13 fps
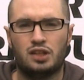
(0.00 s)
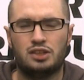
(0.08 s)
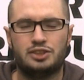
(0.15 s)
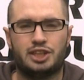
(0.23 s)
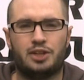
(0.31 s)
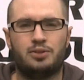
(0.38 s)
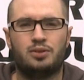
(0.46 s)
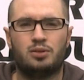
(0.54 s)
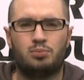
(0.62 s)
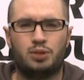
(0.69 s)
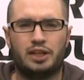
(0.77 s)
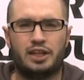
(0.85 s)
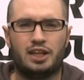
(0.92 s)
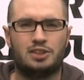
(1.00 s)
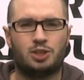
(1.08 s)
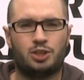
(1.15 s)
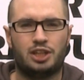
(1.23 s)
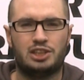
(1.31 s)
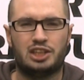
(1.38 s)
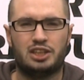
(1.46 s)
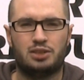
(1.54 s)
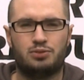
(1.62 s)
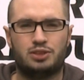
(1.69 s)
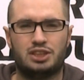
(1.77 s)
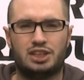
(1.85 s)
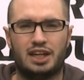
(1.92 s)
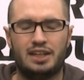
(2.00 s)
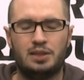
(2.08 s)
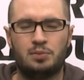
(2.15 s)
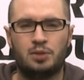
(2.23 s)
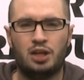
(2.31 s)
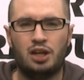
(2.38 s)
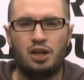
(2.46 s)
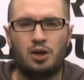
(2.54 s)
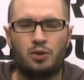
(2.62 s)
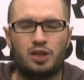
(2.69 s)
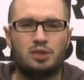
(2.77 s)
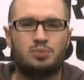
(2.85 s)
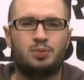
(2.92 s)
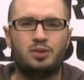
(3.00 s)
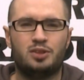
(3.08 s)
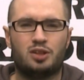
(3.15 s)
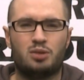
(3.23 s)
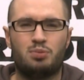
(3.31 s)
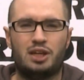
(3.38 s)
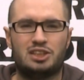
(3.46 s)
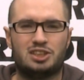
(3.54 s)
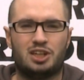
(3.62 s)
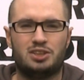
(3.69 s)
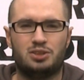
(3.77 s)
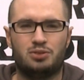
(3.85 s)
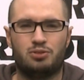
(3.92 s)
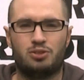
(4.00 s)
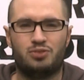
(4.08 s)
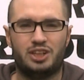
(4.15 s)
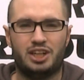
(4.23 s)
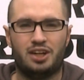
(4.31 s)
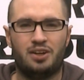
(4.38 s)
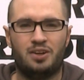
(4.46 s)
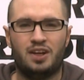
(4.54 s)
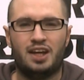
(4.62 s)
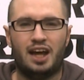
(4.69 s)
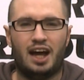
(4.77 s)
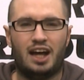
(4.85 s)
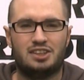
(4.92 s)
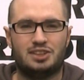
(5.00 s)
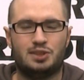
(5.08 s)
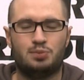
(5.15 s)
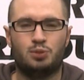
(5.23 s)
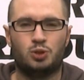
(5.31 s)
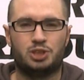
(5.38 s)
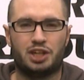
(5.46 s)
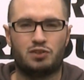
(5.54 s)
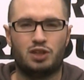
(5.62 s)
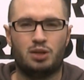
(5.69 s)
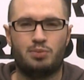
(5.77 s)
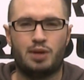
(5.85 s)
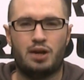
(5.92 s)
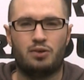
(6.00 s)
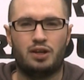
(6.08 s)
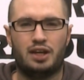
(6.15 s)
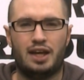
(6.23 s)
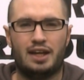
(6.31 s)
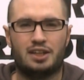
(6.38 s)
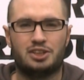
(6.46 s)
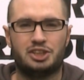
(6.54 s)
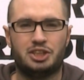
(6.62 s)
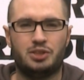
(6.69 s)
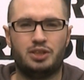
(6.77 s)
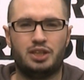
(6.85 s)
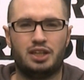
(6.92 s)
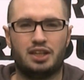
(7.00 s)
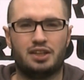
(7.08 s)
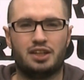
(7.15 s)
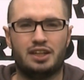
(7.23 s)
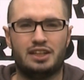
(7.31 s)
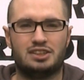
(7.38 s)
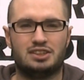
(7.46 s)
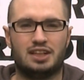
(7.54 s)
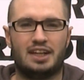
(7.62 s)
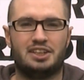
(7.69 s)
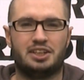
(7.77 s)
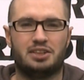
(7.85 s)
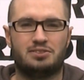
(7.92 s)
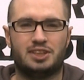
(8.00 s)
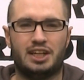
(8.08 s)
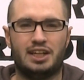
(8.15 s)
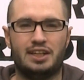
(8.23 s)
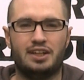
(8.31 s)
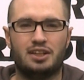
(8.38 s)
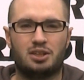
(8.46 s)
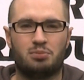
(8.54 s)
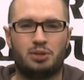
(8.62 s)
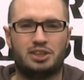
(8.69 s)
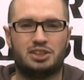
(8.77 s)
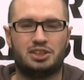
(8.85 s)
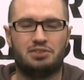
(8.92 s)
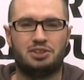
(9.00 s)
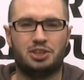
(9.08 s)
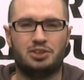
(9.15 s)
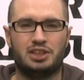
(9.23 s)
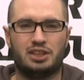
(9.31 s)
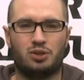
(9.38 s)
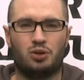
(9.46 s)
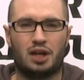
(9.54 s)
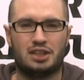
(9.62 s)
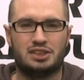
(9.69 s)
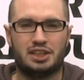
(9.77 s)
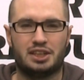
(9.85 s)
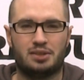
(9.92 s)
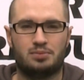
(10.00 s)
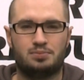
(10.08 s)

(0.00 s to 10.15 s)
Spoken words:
So, plinking's on the agenda for today. Well, that's probably not the best title for the video, as this is more generally about airgun shooting that isn't HFT, competitive shooting or hunting.